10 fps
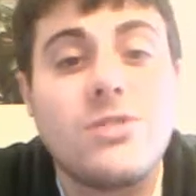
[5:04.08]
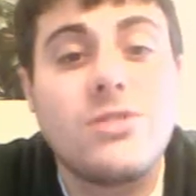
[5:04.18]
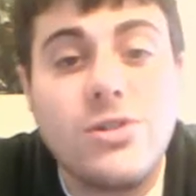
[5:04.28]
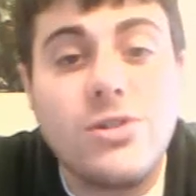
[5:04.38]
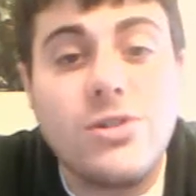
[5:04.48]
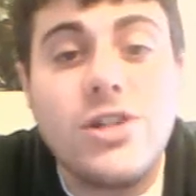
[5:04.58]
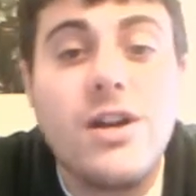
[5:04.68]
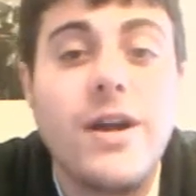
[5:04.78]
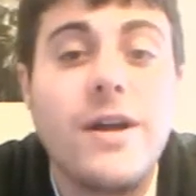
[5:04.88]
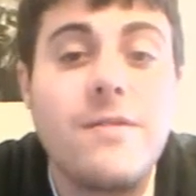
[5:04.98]
social
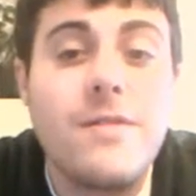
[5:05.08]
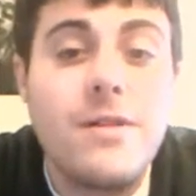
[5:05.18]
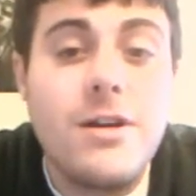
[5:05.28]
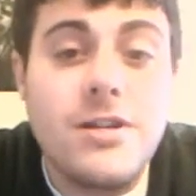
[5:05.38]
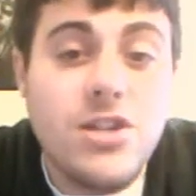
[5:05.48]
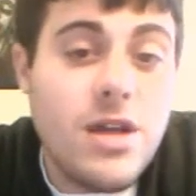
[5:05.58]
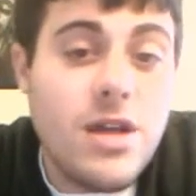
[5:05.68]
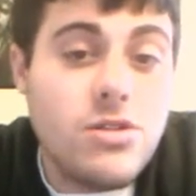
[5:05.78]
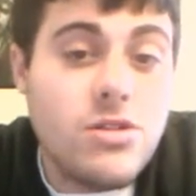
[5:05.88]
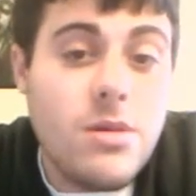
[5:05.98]
engineering.
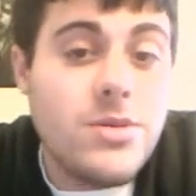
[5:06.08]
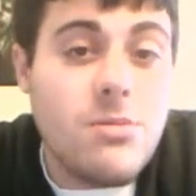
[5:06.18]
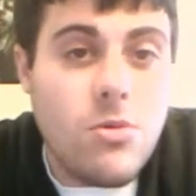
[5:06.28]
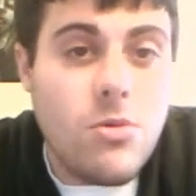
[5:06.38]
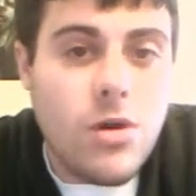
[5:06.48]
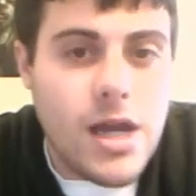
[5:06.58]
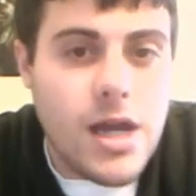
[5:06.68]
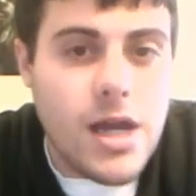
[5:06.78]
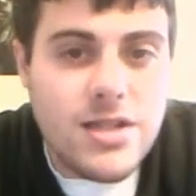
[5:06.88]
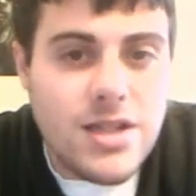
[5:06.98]
Sometimes there might be someone working
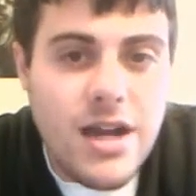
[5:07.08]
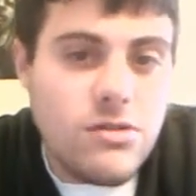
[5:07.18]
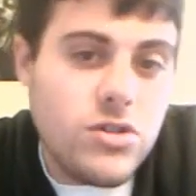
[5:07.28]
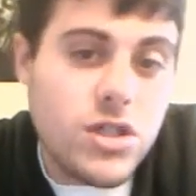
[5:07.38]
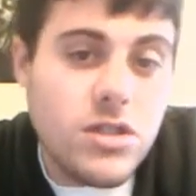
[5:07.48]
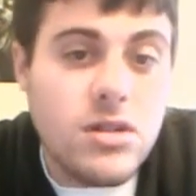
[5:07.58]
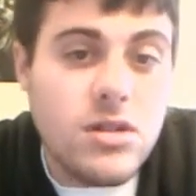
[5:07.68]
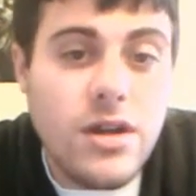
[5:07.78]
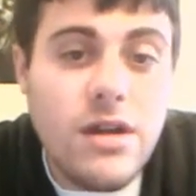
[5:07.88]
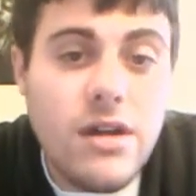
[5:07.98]
at the site who's just
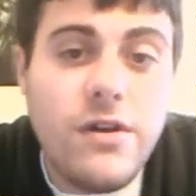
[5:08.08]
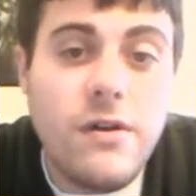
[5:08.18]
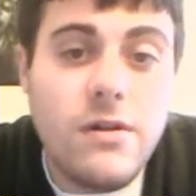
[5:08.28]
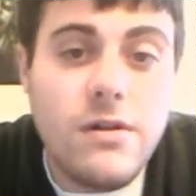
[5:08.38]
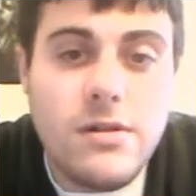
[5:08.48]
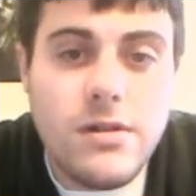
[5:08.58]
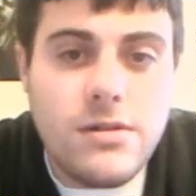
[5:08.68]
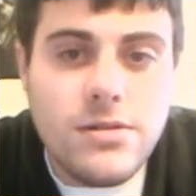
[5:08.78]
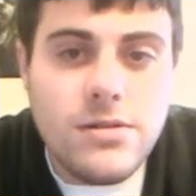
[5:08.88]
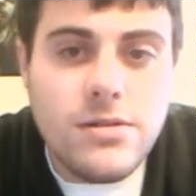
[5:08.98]
stealing info.
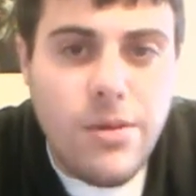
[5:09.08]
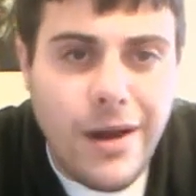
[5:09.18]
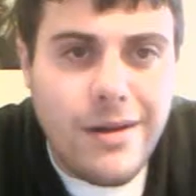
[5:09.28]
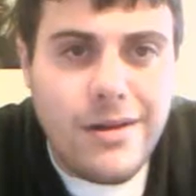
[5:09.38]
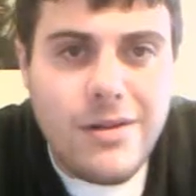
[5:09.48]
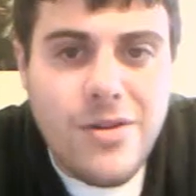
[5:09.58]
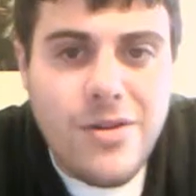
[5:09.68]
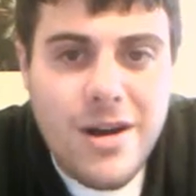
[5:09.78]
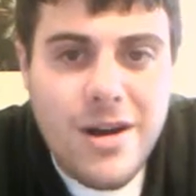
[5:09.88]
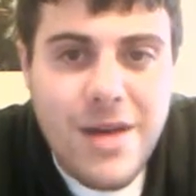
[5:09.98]
So now what? You've
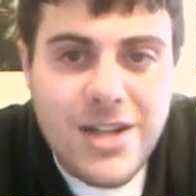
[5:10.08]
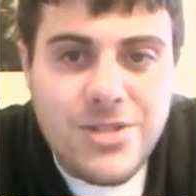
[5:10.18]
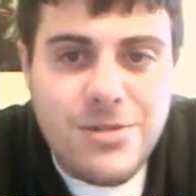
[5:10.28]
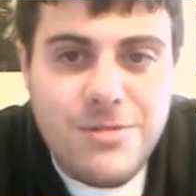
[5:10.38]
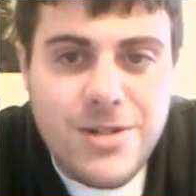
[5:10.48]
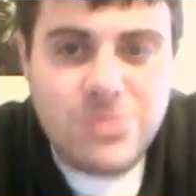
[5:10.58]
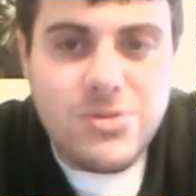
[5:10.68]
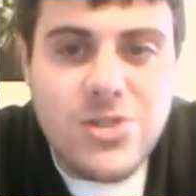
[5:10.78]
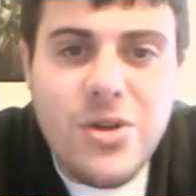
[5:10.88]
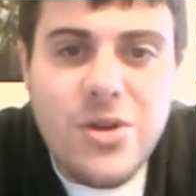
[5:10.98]
created a password, but it's been
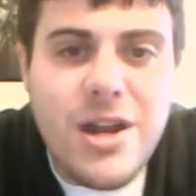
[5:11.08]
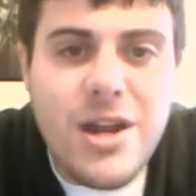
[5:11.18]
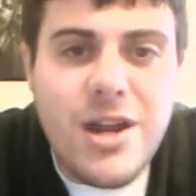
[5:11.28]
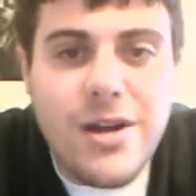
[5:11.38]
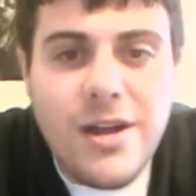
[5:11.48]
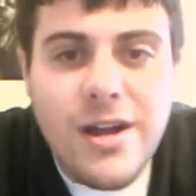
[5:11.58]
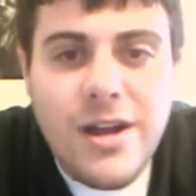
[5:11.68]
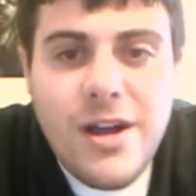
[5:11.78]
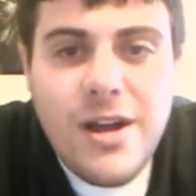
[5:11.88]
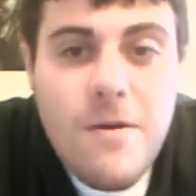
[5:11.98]
stolen anyway.
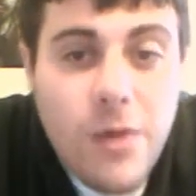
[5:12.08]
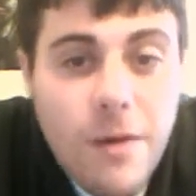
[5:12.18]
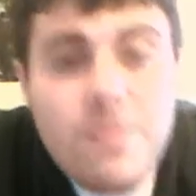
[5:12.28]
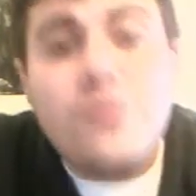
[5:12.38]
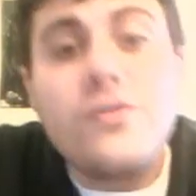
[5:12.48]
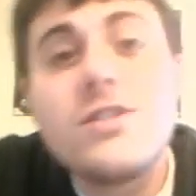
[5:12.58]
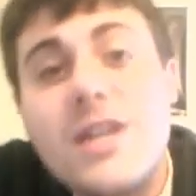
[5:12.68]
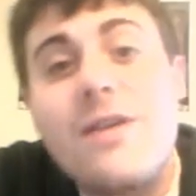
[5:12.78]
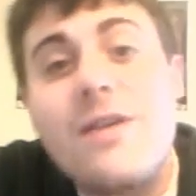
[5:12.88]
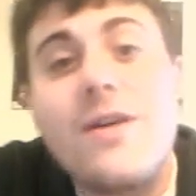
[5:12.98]
Well, first thing
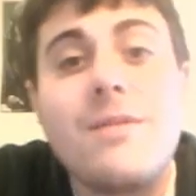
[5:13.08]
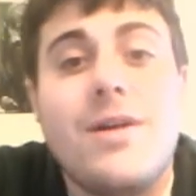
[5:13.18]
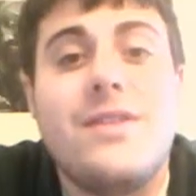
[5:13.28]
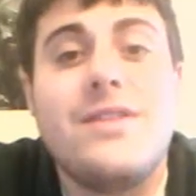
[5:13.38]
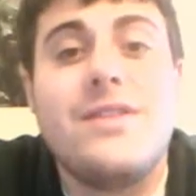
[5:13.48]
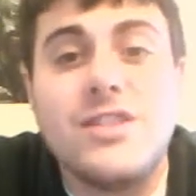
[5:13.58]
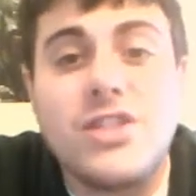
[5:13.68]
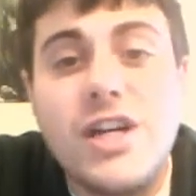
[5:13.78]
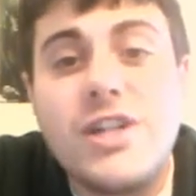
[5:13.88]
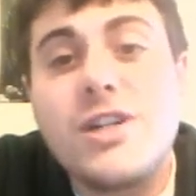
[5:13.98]
I recommend is
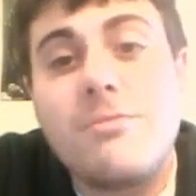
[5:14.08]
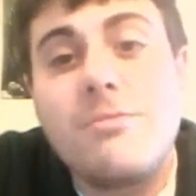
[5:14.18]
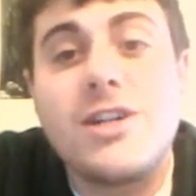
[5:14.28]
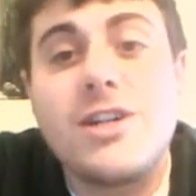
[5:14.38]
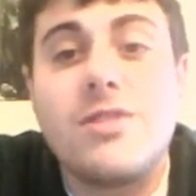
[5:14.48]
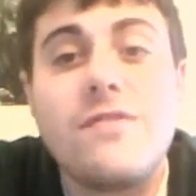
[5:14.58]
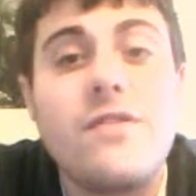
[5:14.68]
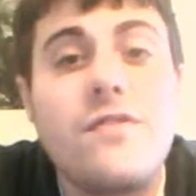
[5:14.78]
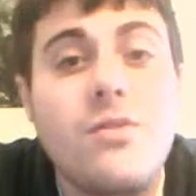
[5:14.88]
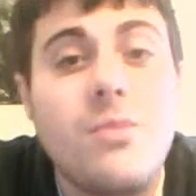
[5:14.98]
changing your password every
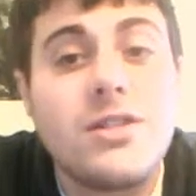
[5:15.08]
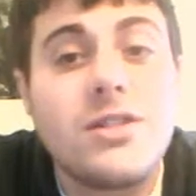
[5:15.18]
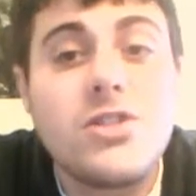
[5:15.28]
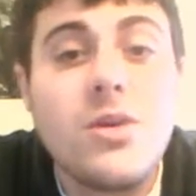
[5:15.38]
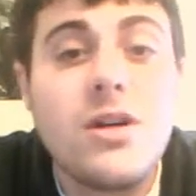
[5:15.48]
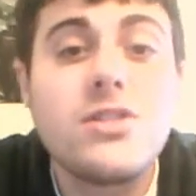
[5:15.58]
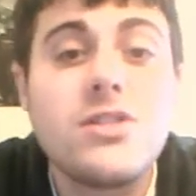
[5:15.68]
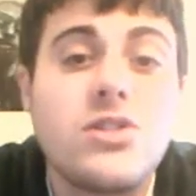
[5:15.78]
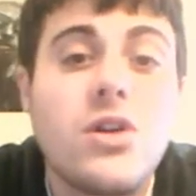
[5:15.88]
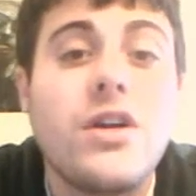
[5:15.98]
few months, as well as
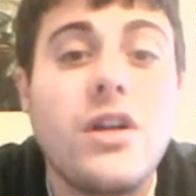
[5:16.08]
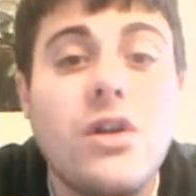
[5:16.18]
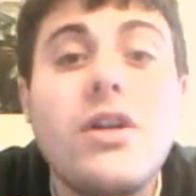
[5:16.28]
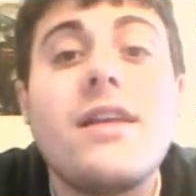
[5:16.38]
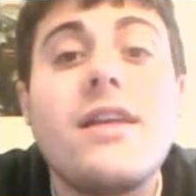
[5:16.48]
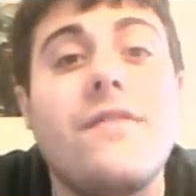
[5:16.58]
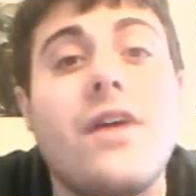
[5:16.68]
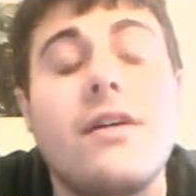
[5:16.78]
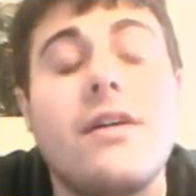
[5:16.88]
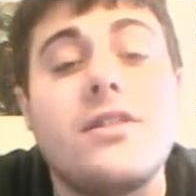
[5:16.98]
installing good
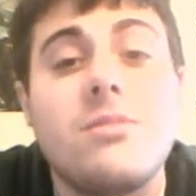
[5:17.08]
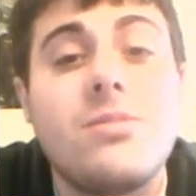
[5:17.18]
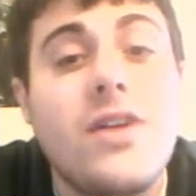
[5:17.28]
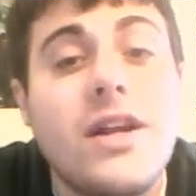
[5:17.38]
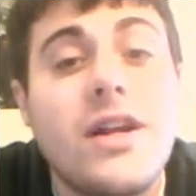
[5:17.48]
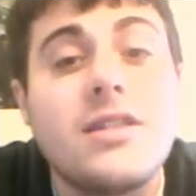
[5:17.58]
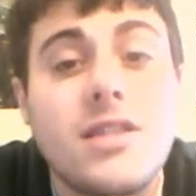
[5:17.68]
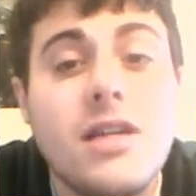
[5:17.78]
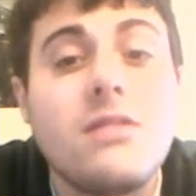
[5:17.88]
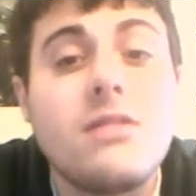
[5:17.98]
antivirus to prevent against
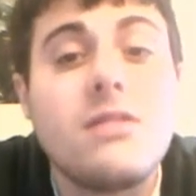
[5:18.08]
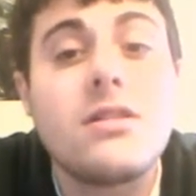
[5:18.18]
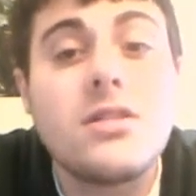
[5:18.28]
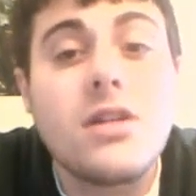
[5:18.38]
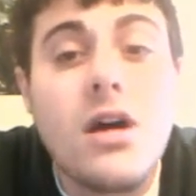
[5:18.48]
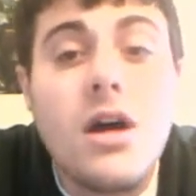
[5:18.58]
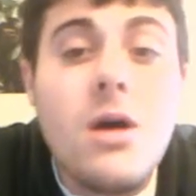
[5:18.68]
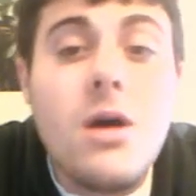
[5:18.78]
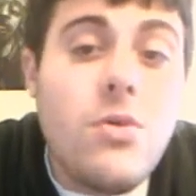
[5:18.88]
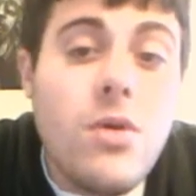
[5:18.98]
keyloggers.
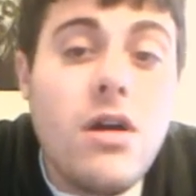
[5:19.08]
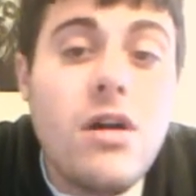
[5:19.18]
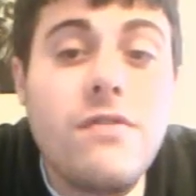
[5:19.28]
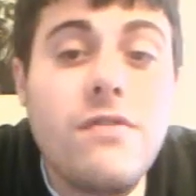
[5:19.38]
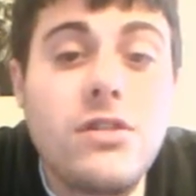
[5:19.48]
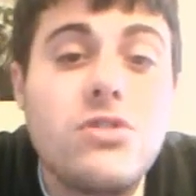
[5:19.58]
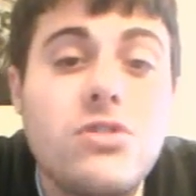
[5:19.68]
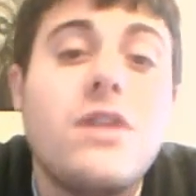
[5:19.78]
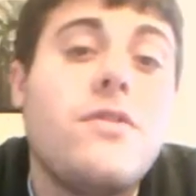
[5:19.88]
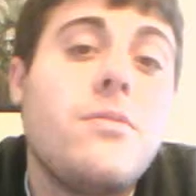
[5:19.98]
Be wary of those who you
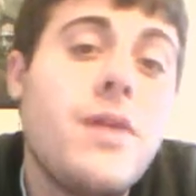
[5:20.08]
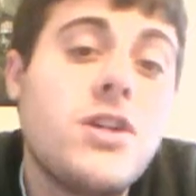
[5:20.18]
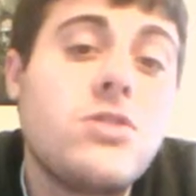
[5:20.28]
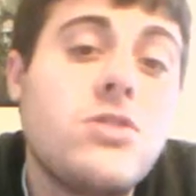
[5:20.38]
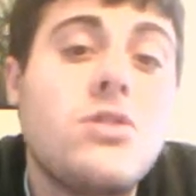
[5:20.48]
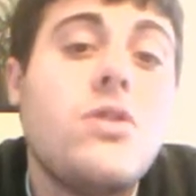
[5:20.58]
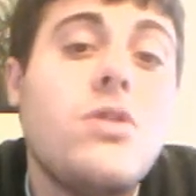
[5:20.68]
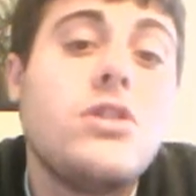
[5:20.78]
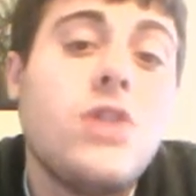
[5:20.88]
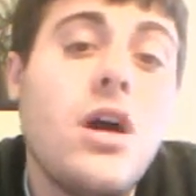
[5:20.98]
give your password to,
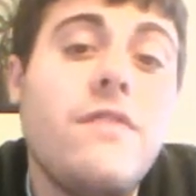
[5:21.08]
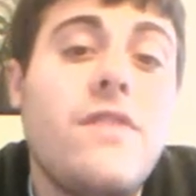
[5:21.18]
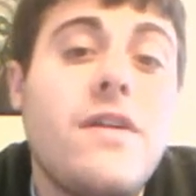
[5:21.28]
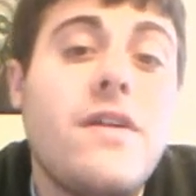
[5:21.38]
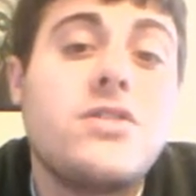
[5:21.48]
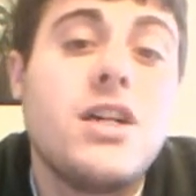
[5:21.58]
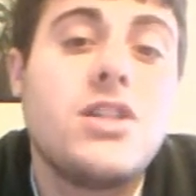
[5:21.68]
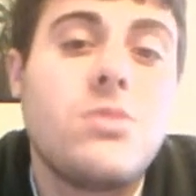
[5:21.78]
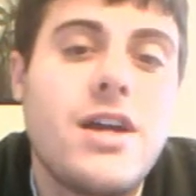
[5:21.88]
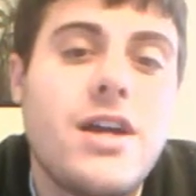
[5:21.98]
and try to favor sites
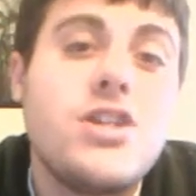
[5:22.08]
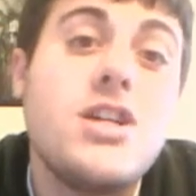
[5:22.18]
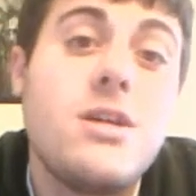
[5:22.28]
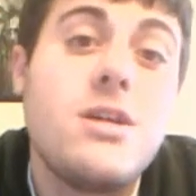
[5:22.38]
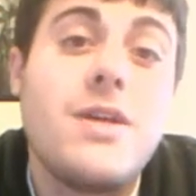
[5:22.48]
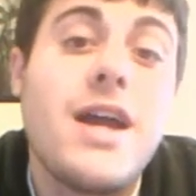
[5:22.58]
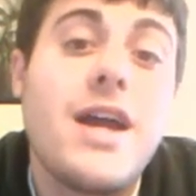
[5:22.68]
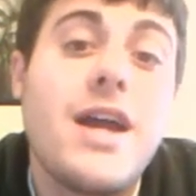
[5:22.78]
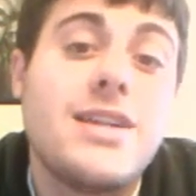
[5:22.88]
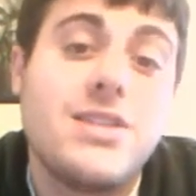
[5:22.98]
with
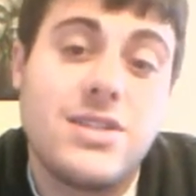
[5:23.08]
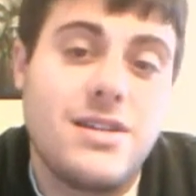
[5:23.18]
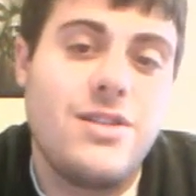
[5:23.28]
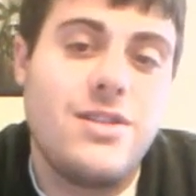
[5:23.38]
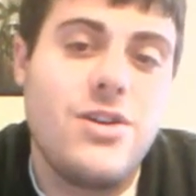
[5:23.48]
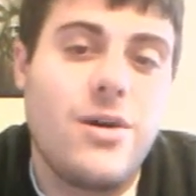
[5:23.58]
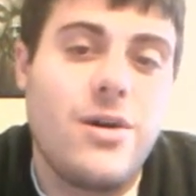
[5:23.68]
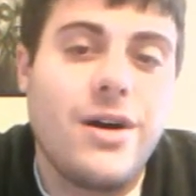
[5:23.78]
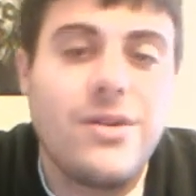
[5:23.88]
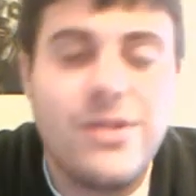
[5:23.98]
HTTPS in the
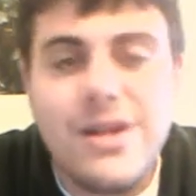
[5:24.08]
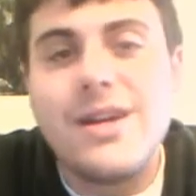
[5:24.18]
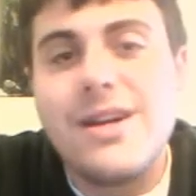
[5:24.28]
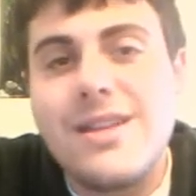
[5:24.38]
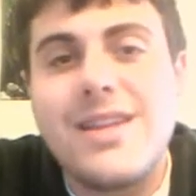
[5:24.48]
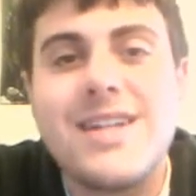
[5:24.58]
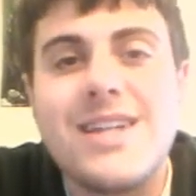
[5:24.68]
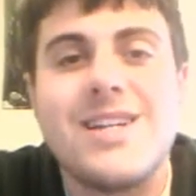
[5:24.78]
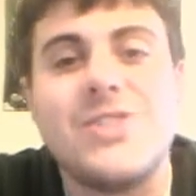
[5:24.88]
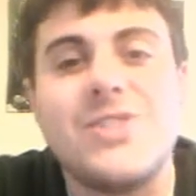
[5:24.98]
URL. The S
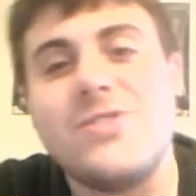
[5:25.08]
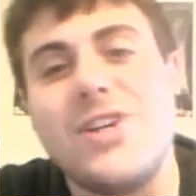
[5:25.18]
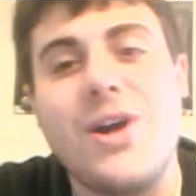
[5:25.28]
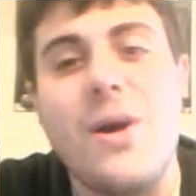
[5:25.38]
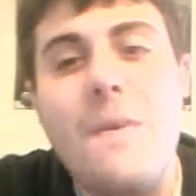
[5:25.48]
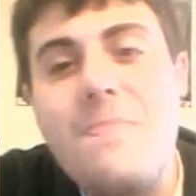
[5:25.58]
stands for secure.